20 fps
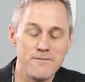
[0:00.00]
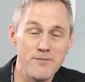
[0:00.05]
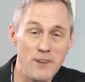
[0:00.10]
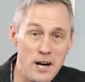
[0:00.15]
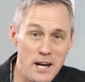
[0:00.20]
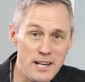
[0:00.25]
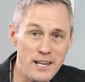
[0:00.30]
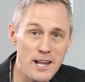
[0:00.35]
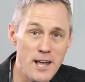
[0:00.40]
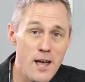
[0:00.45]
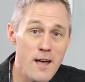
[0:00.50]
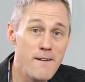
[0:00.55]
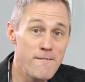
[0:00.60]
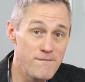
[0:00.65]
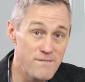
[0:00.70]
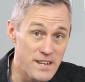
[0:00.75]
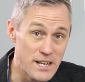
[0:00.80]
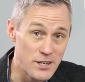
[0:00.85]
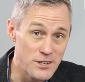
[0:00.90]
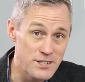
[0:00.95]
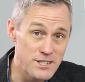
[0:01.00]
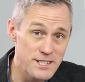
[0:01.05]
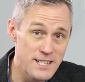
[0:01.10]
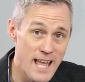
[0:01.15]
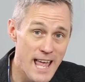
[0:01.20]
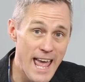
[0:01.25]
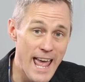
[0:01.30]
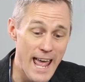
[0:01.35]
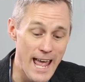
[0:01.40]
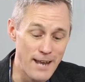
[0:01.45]
fun, fierce,
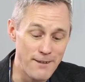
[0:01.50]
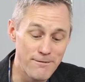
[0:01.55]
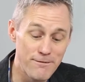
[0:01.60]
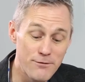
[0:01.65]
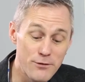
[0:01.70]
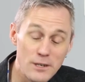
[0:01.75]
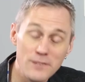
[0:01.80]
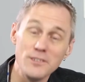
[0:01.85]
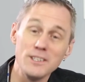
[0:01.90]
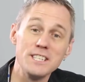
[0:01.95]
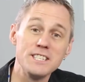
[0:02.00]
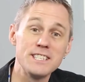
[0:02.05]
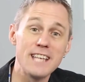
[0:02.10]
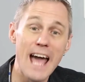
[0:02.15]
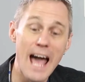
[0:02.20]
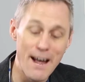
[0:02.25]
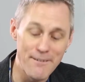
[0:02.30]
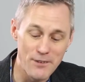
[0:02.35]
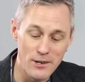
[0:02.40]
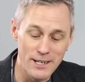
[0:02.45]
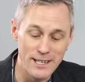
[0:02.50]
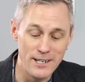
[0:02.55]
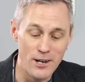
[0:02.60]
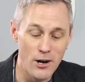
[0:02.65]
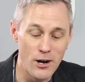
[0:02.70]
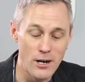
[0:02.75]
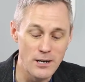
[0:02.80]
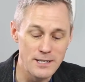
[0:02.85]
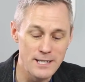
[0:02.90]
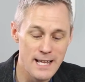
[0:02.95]
and frivolous African
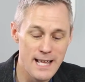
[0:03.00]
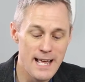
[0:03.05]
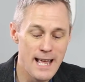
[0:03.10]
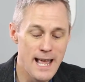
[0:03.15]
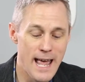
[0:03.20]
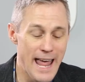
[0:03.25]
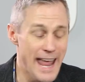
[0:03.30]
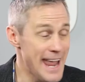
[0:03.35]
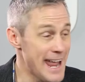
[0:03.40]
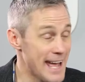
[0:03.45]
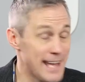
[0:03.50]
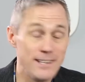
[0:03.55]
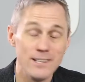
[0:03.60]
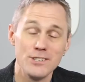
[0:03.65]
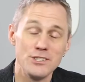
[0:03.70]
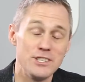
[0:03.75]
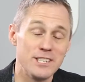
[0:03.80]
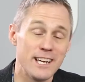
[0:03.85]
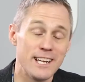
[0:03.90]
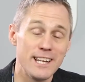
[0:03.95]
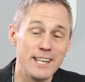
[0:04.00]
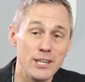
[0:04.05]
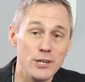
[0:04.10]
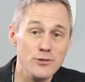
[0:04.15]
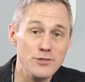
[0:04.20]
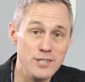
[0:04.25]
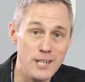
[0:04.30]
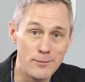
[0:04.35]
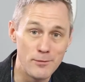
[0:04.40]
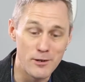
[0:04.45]
art. And she's got a
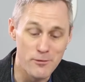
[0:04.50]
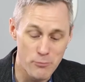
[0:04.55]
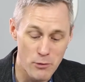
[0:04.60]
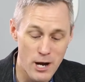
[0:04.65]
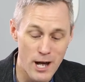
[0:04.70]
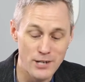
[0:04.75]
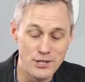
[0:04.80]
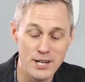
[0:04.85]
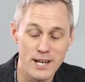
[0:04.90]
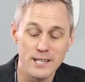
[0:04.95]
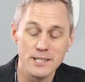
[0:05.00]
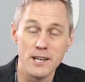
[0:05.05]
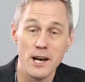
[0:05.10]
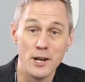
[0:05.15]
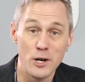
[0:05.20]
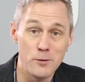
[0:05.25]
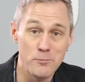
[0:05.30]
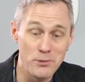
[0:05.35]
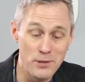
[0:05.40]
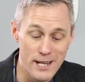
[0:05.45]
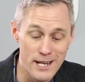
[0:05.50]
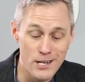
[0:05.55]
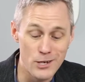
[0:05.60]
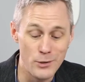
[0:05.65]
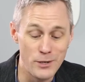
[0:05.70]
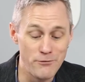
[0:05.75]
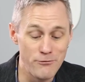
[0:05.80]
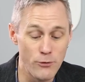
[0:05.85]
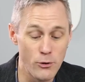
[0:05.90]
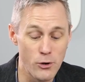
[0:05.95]
huge number of projects on her plate
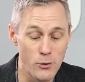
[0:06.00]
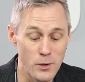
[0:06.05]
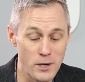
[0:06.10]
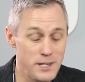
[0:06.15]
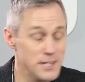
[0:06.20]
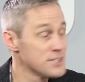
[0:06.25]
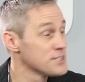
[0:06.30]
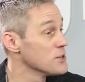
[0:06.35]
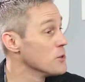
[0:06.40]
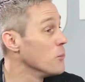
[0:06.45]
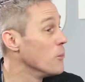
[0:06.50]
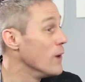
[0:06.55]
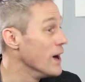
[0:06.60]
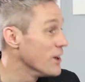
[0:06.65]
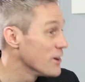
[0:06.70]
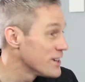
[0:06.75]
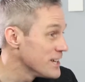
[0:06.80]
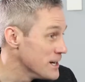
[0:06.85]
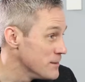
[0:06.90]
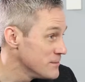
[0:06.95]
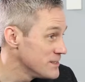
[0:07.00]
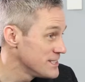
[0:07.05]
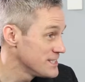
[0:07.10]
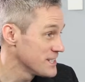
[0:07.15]
going forward. So welcome